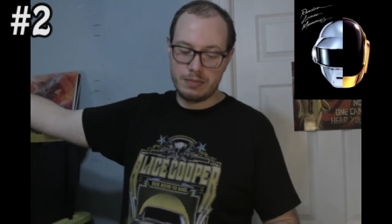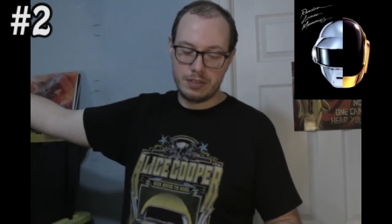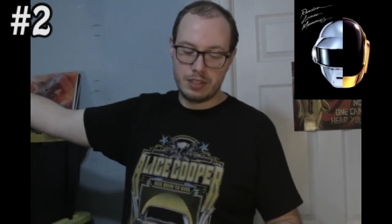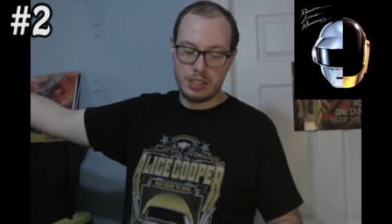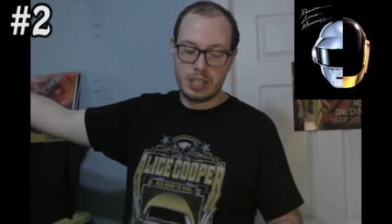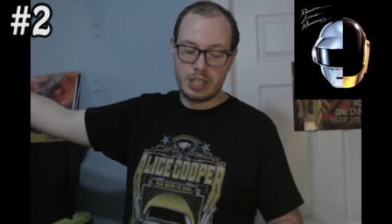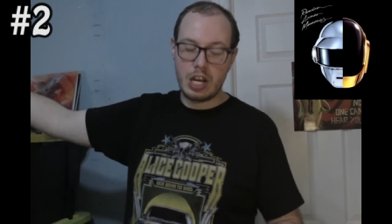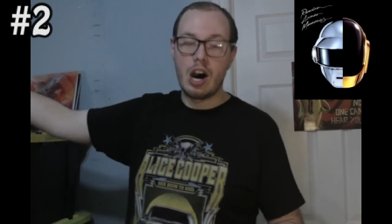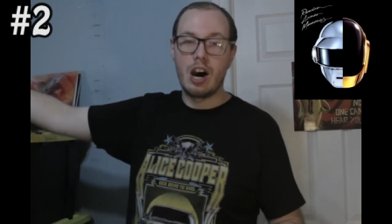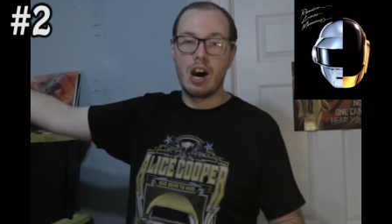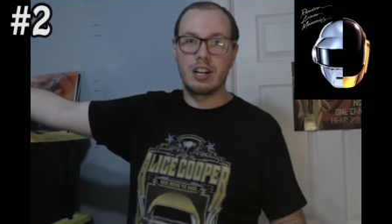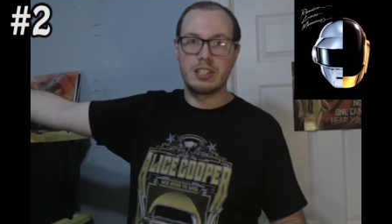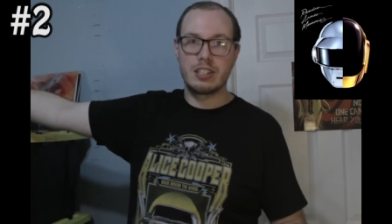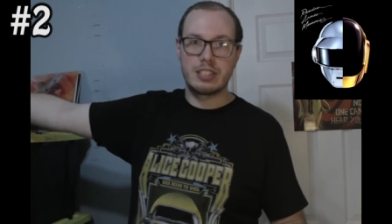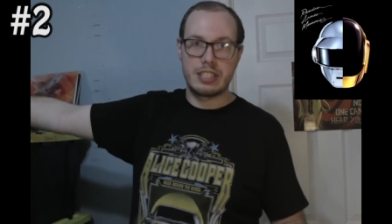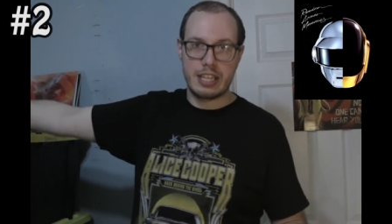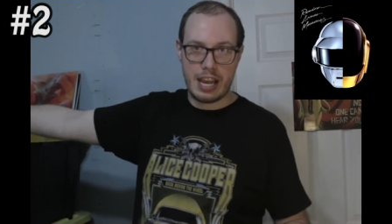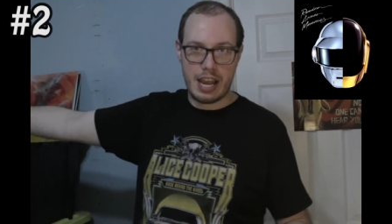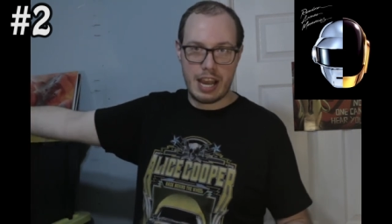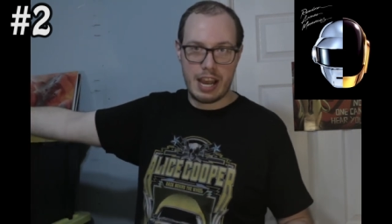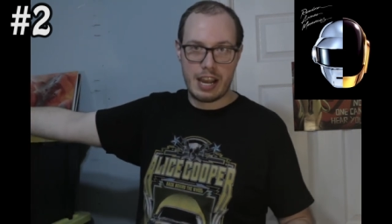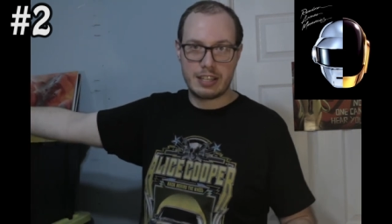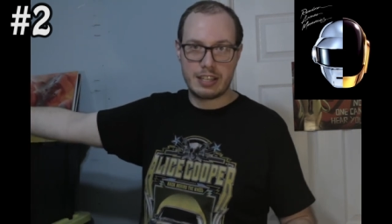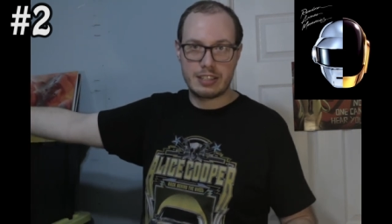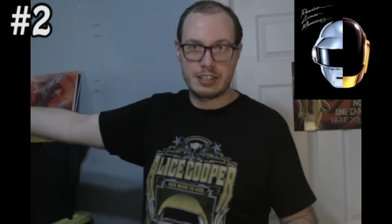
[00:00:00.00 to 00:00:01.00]

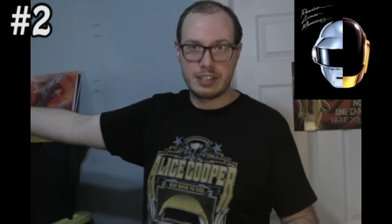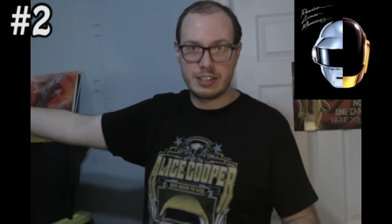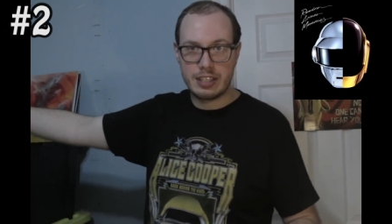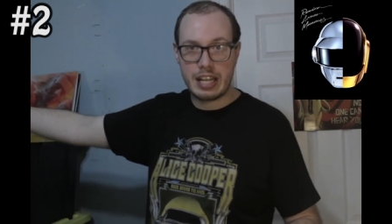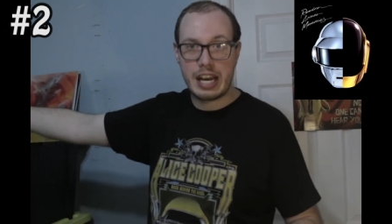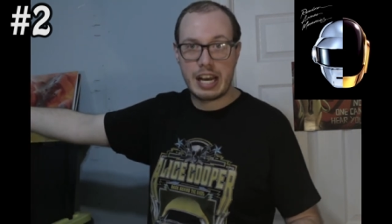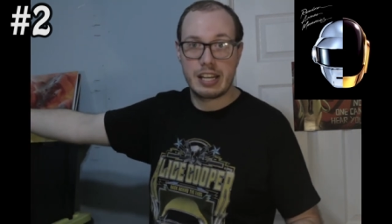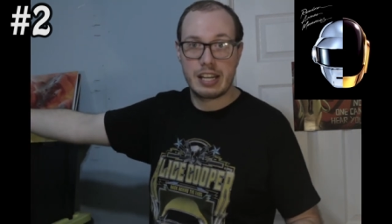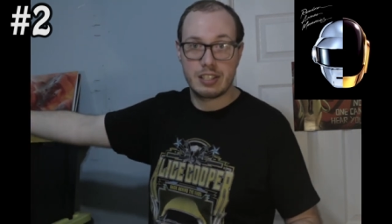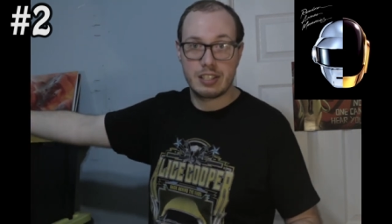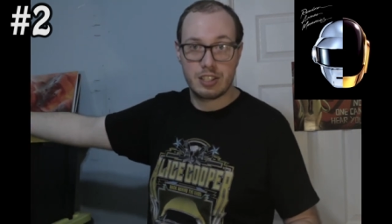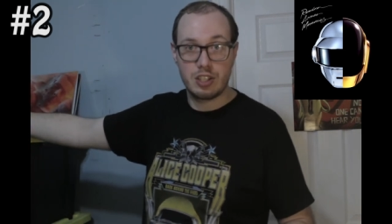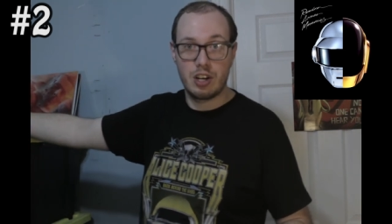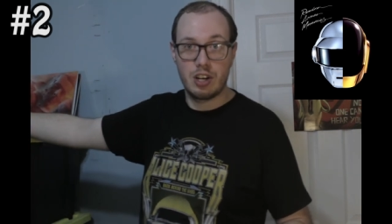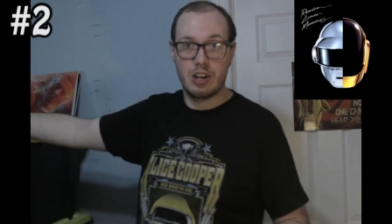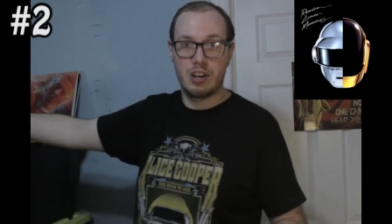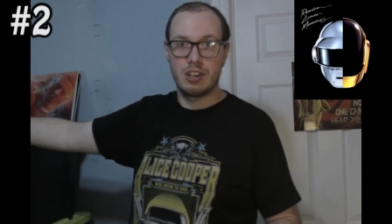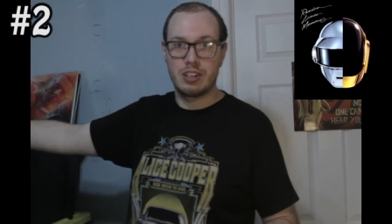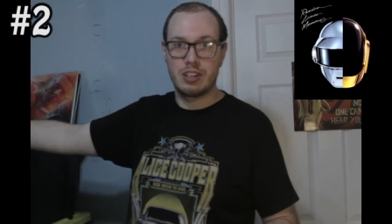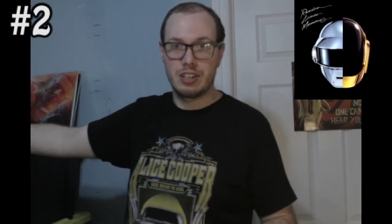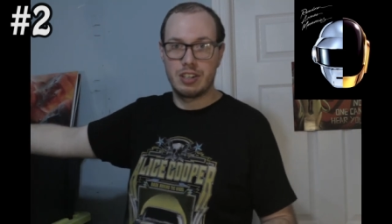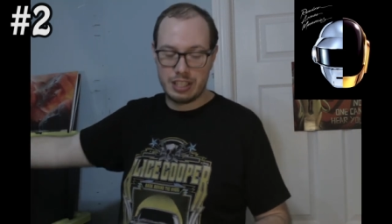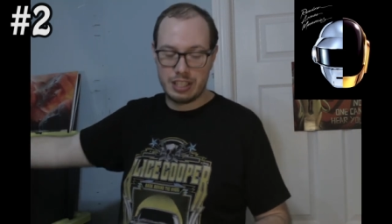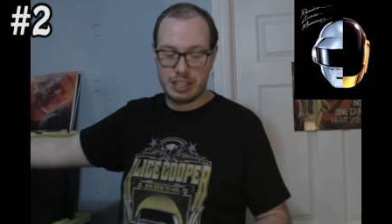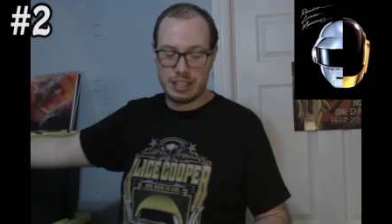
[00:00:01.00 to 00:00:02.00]
Contact, the last song on the